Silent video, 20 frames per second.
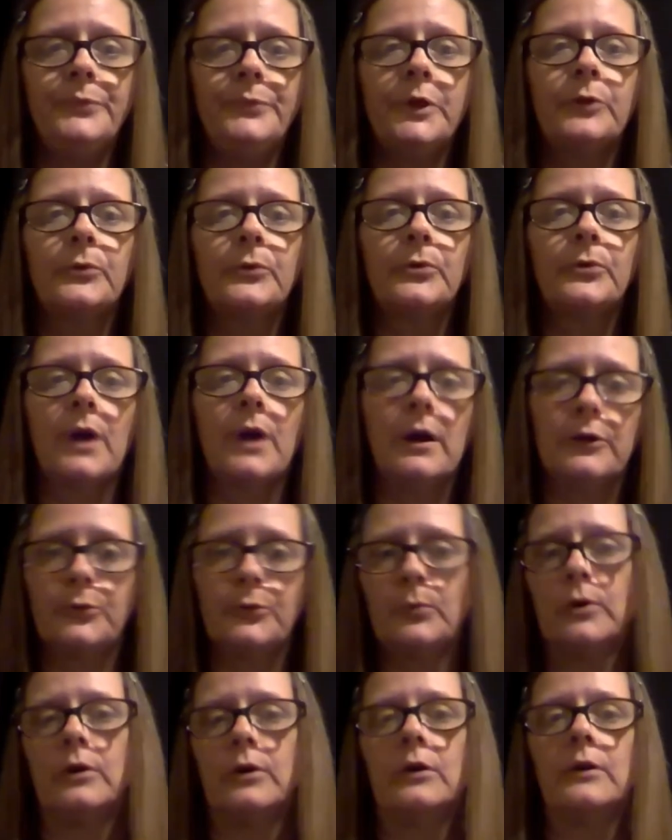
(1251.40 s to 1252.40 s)
through God's
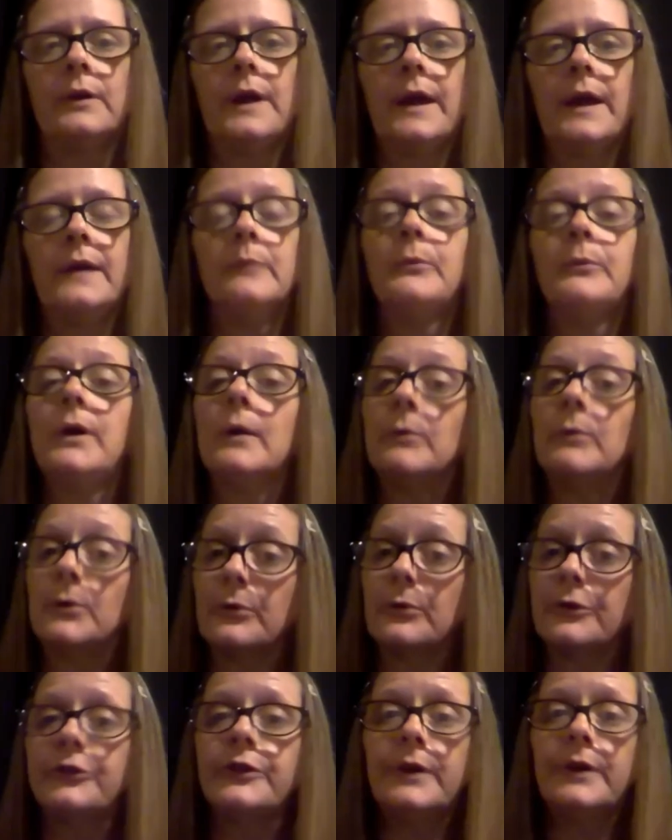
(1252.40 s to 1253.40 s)
word and be able to
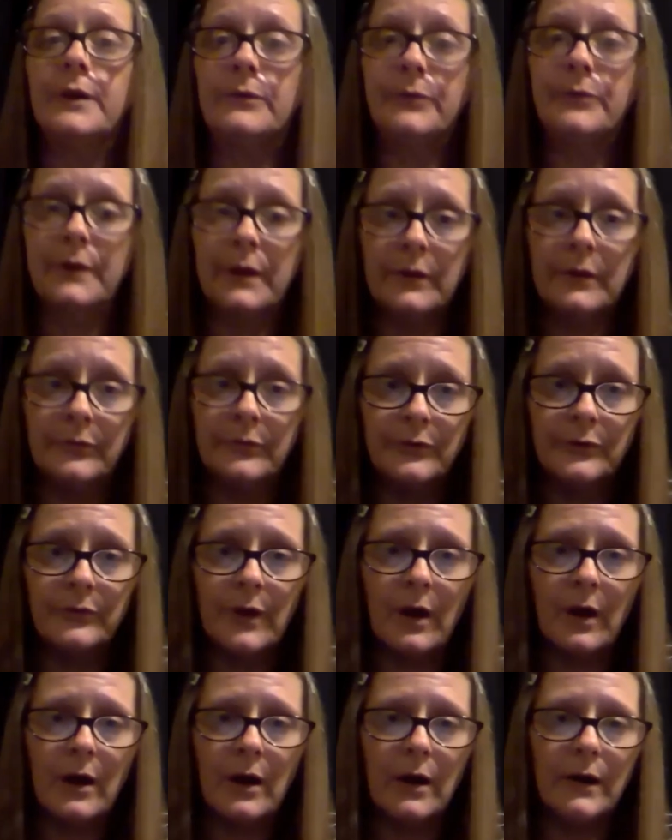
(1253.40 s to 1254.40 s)
receive the gift of
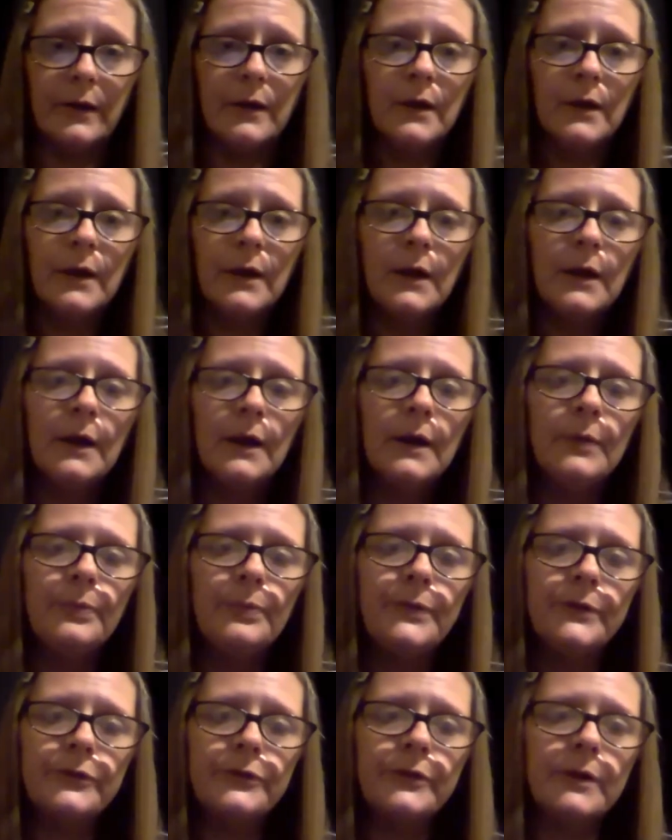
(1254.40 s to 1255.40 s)
God.
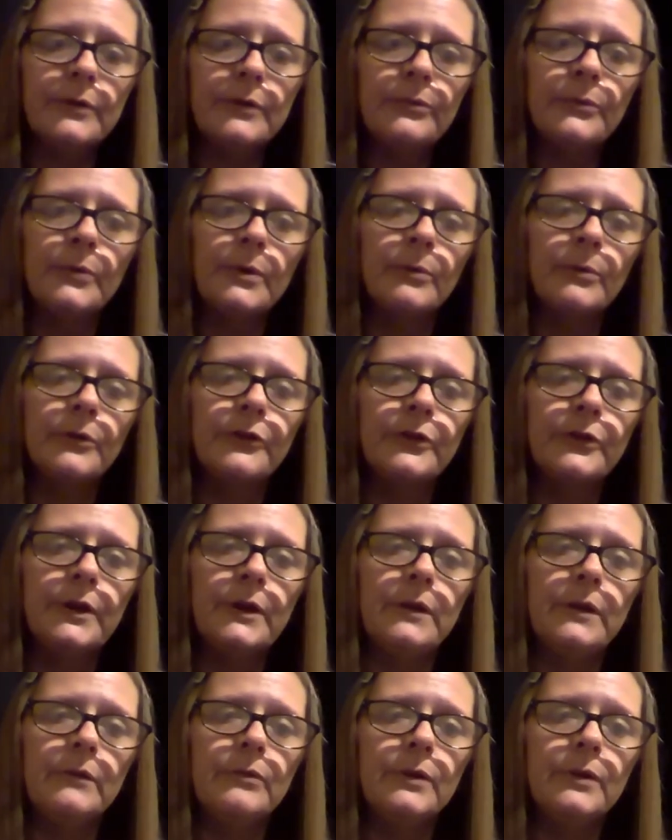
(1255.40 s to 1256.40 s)
This gift we
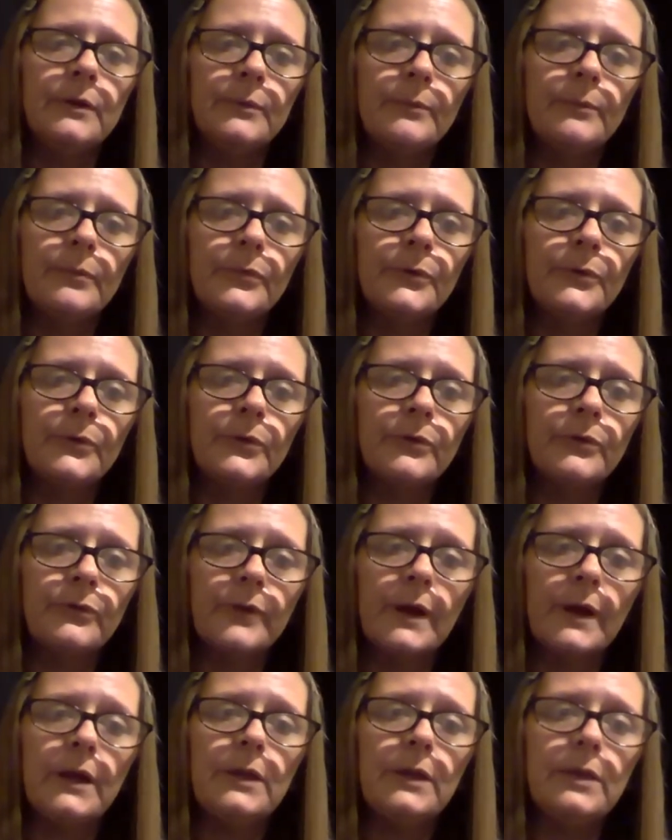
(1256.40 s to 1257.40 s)
receive through the
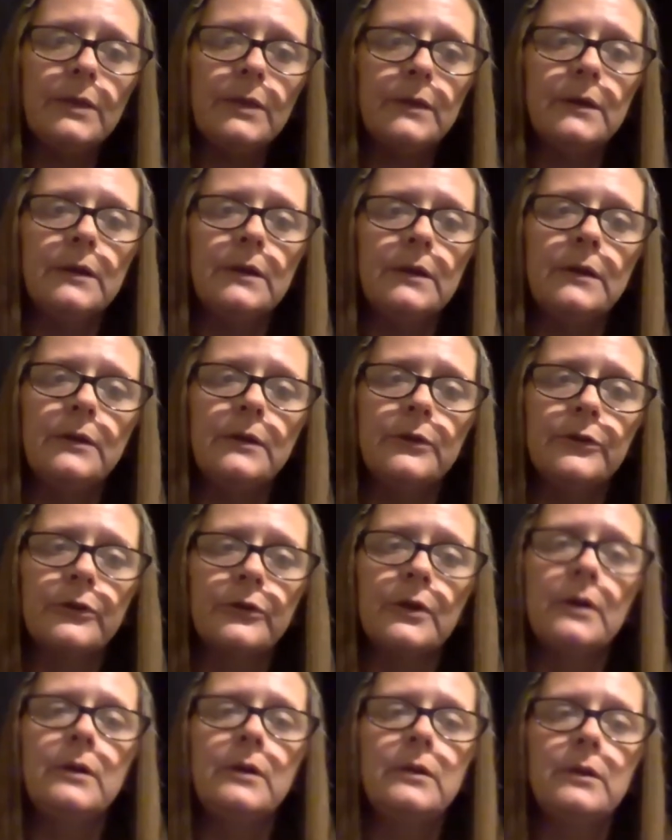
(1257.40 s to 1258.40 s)
faith in his
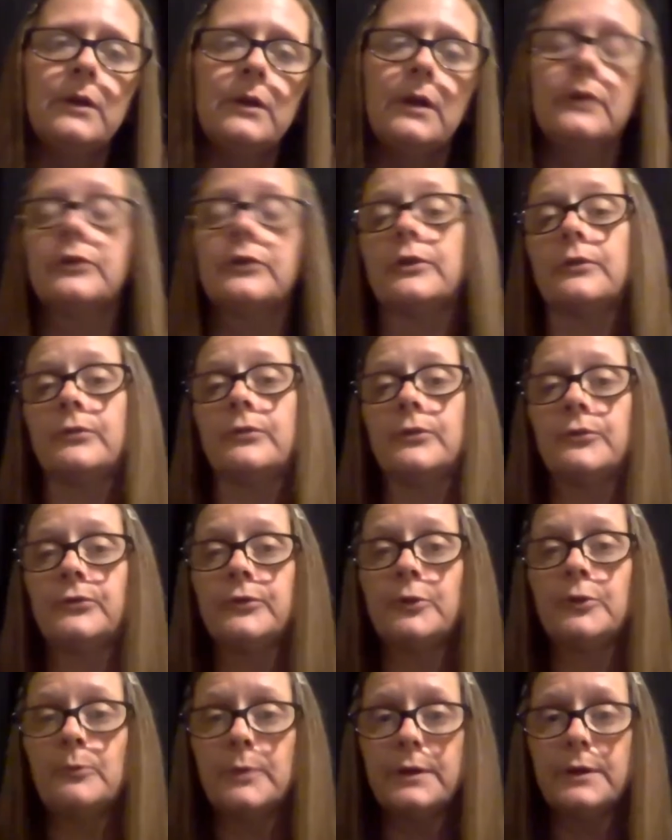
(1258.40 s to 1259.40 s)
son as the
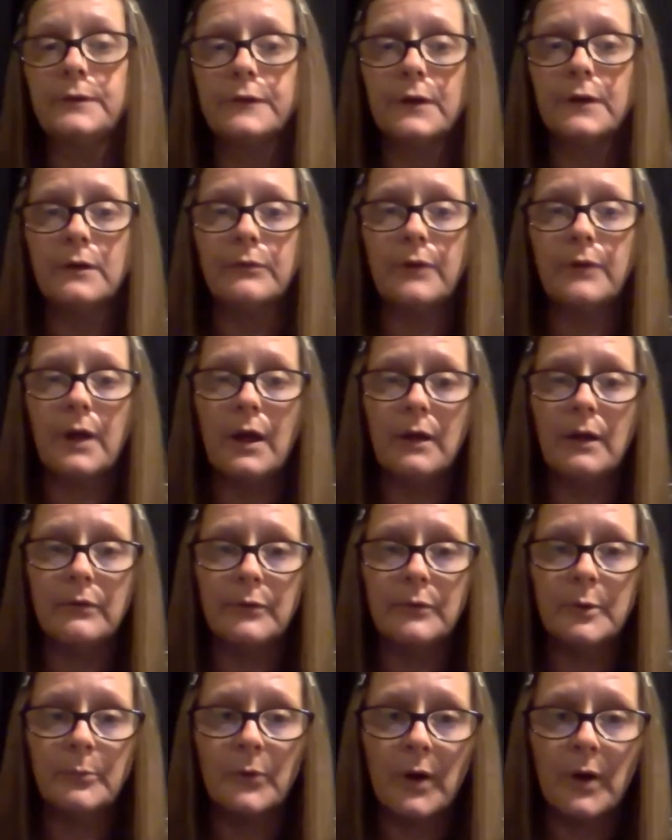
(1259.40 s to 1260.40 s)
fulfillment of
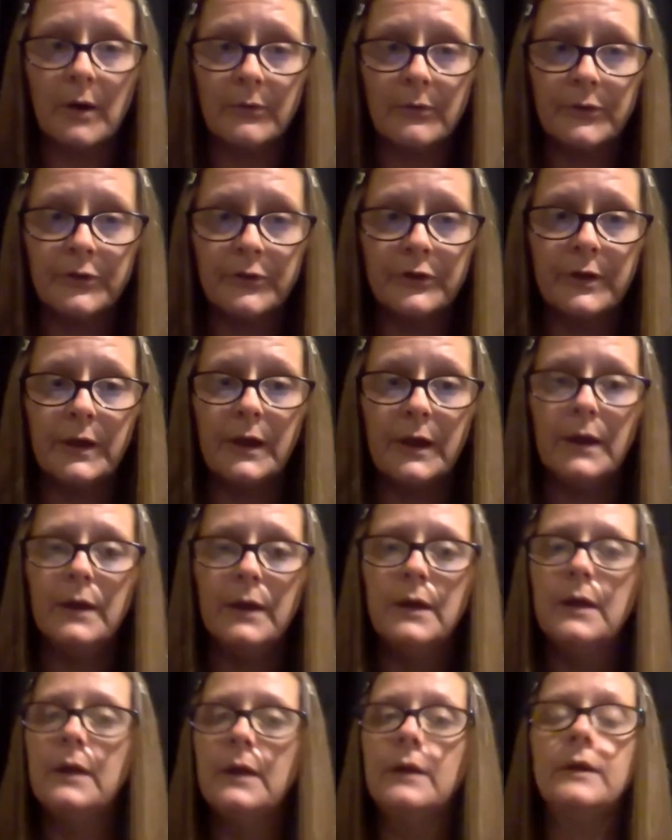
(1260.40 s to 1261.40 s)
every prophecy
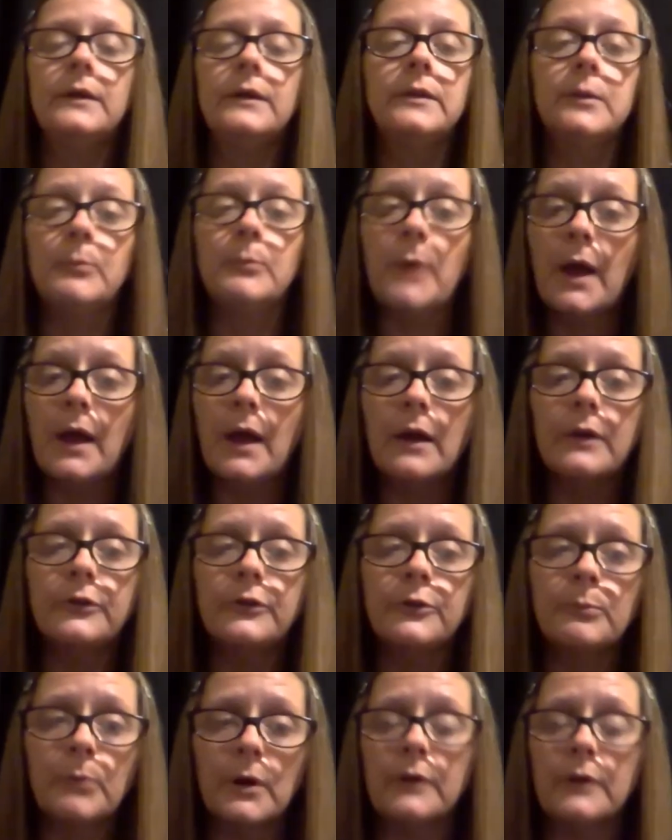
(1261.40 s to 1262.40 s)
in the
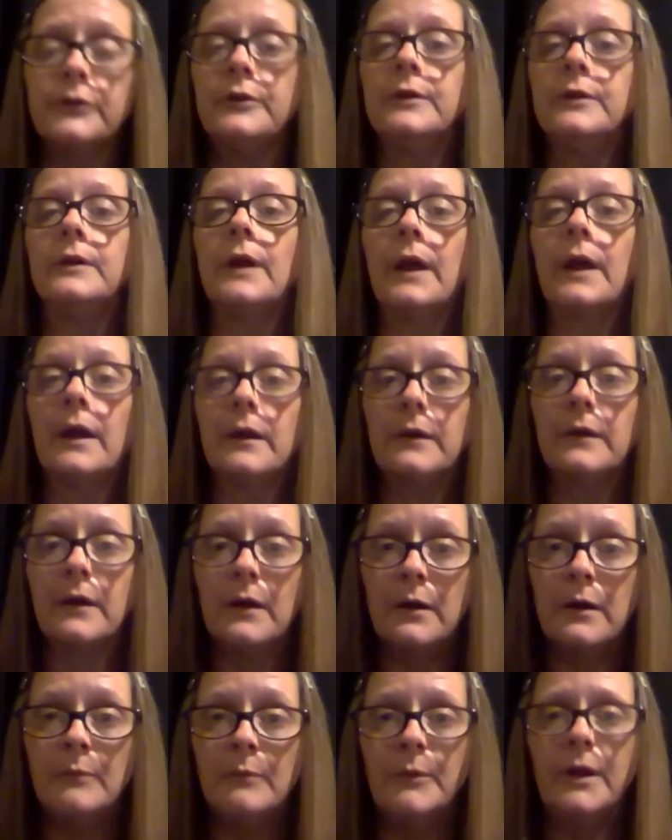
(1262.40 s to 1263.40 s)
past, present, and
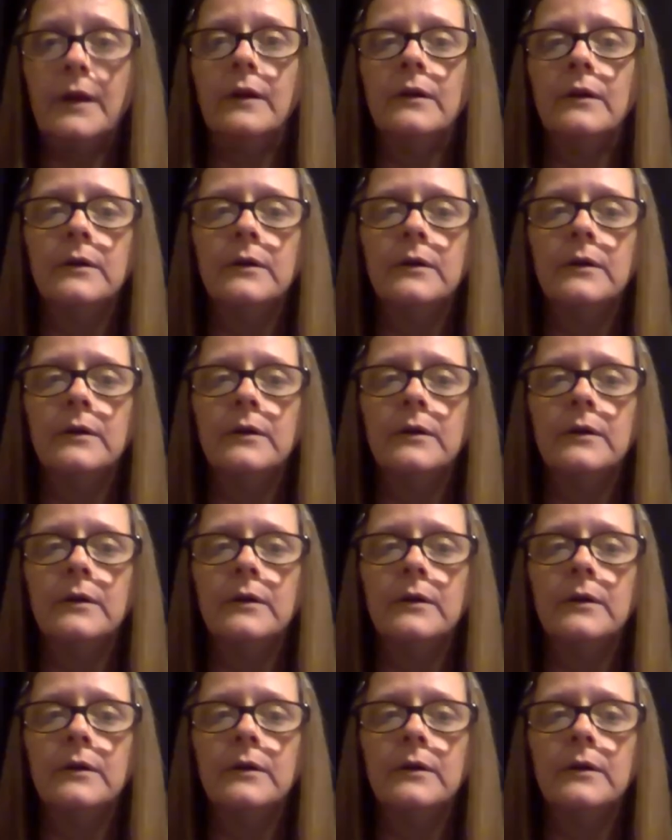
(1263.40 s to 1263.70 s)
coming